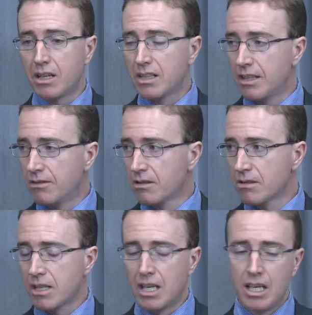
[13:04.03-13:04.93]
blood
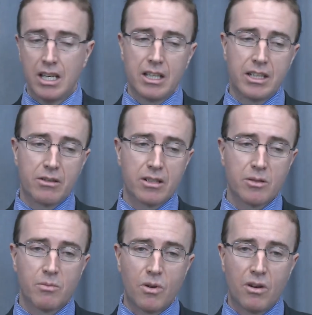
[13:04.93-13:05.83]
levels, there
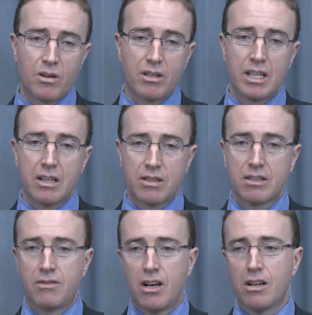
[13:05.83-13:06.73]
is more
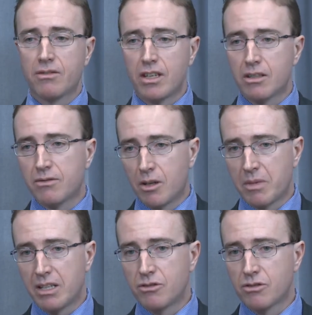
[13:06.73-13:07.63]
aortic valve
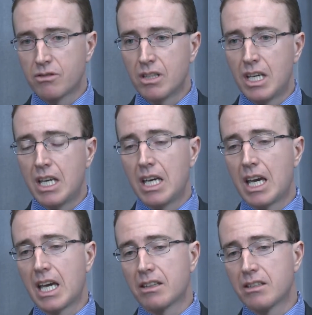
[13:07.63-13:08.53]
inflammation,
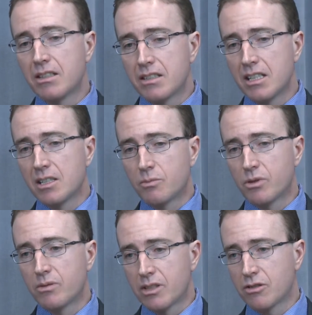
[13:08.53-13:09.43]
and the disease
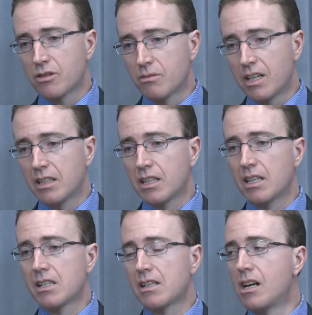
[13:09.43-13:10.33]
progression rate
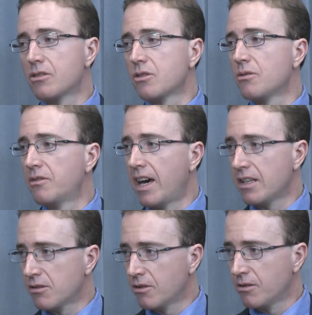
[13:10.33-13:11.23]
is also
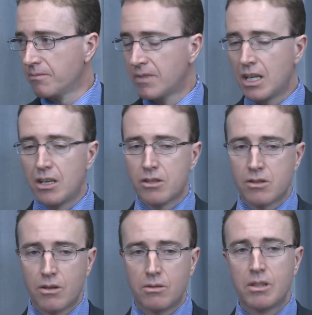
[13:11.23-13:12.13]
faster.
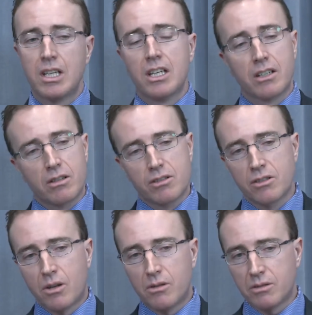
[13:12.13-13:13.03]
So there
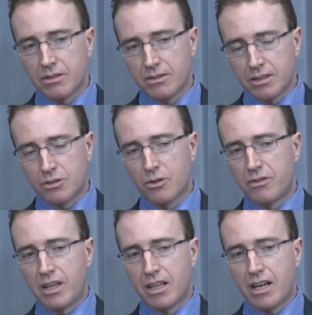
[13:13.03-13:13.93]
is no, so
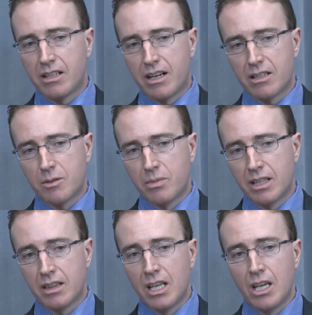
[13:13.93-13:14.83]
far there has
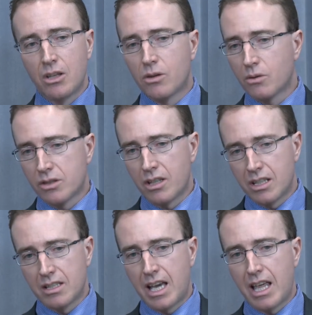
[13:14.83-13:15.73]
been no
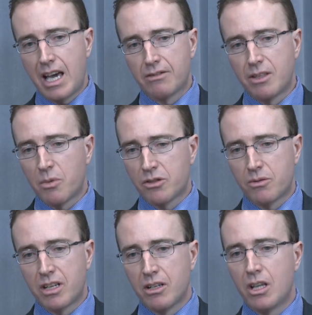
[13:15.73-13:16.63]
studies that have
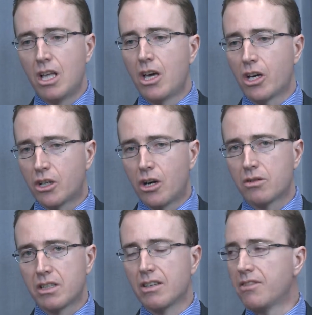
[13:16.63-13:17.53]
demonstrated a
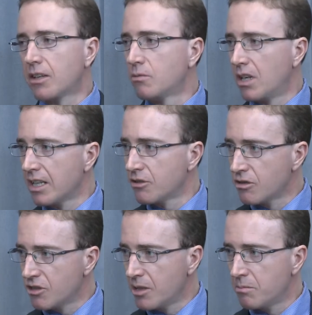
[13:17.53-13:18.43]
cause and effect
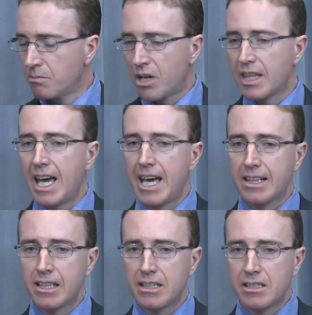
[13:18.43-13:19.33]
relationship, but
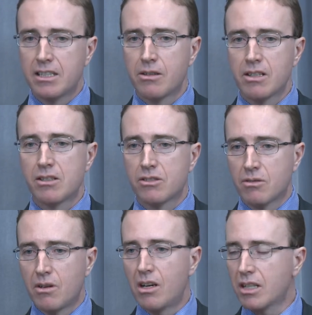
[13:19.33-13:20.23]
at least there is a
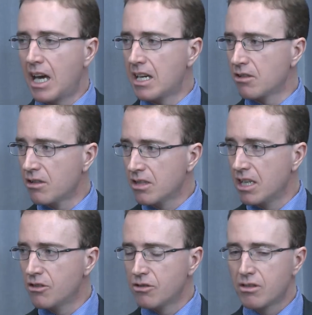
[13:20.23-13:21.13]
strong
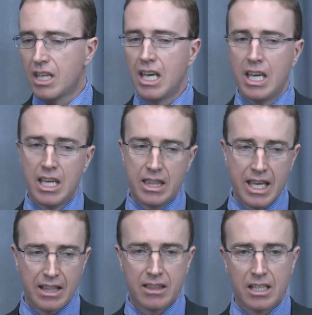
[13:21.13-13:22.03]
association
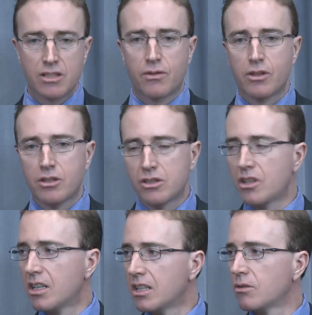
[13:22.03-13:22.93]
that needs further
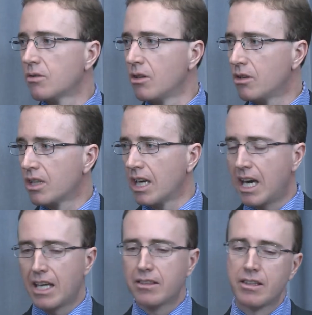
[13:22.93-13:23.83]
study to look
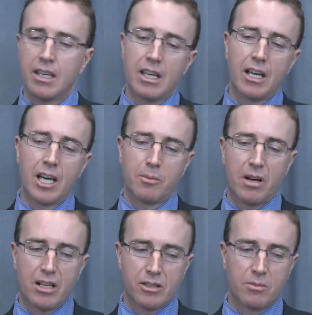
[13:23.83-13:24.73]
at a
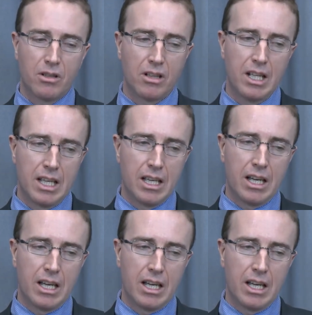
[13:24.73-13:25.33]
possible